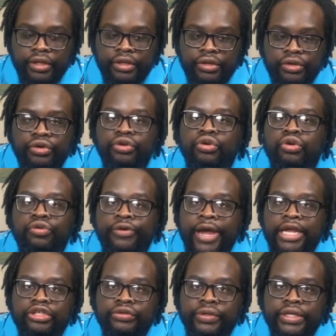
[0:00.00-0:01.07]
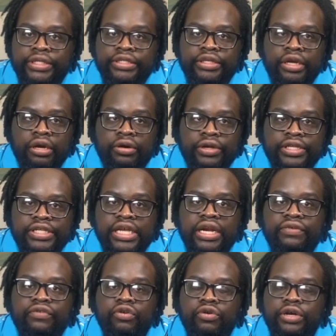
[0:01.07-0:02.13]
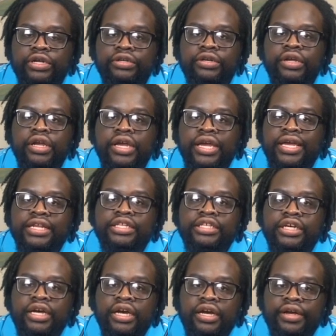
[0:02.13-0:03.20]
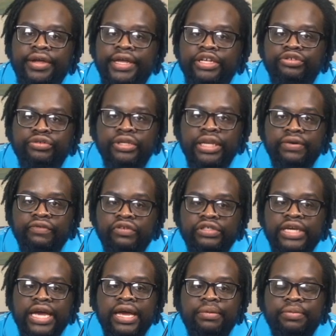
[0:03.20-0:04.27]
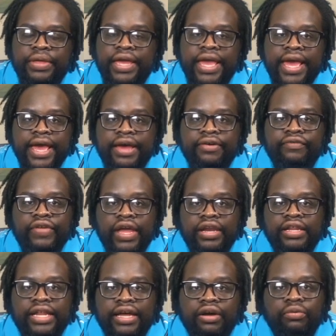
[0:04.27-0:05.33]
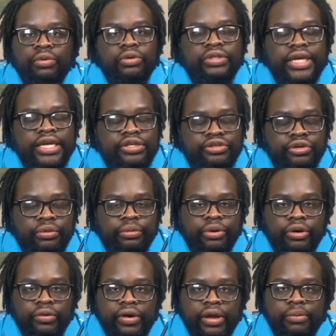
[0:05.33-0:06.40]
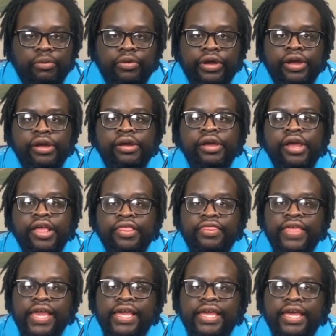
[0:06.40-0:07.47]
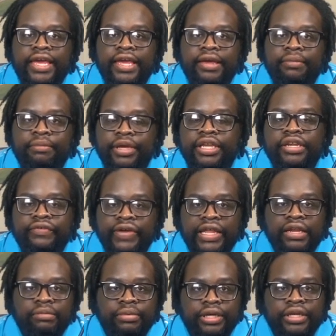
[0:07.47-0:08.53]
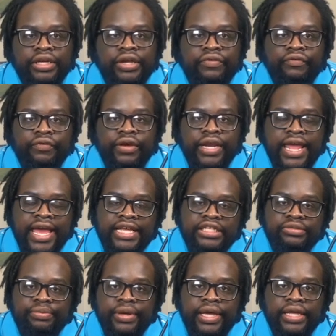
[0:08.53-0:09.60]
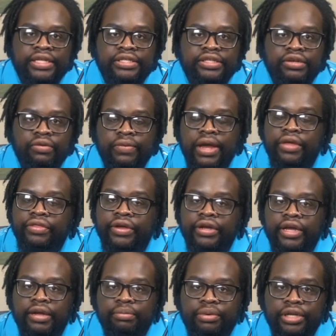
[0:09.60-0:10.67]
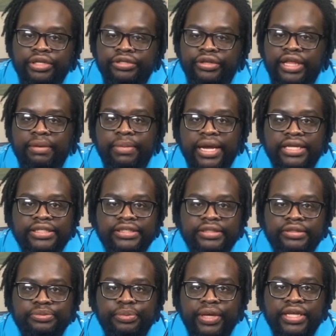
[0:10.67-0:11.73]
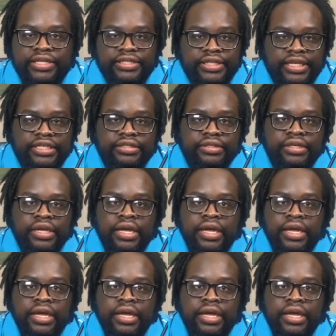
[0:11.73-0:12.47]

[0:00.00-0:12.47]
new graduates. So instead of going into an entry-level job, they have kind of like a rotational program where they can be developed in different aspects around their company. So they might spend 6